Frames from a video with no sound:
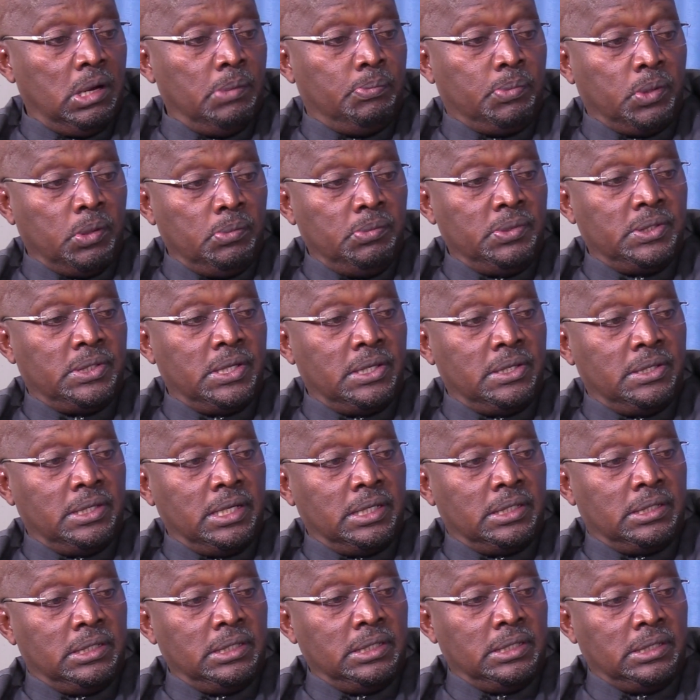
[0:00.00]
promises
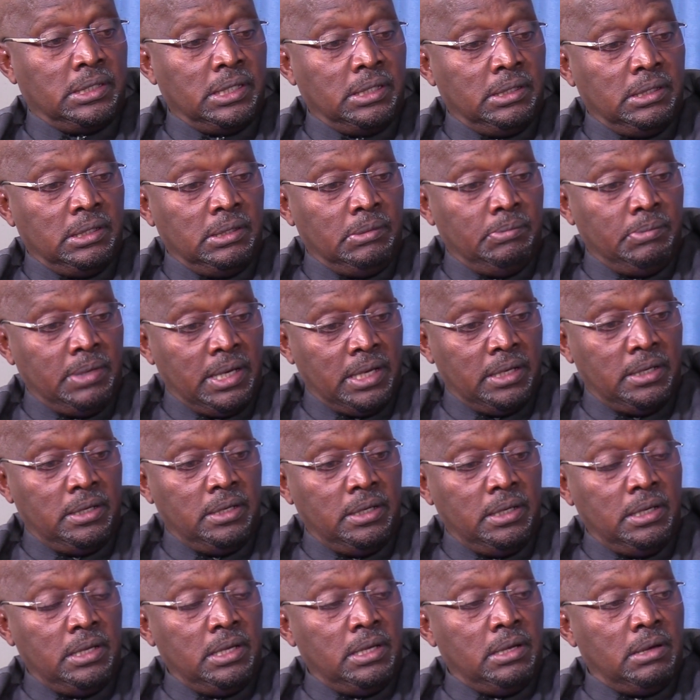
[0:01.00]
that he made,
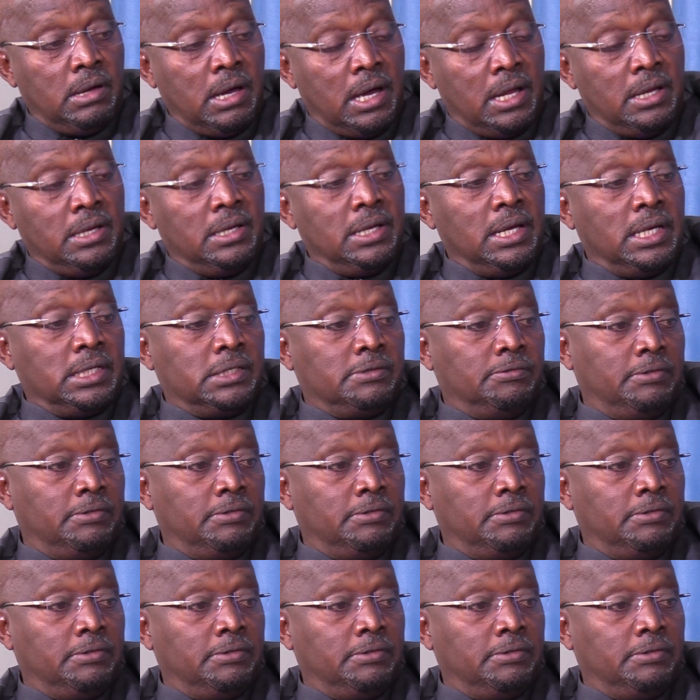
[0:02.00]
and he has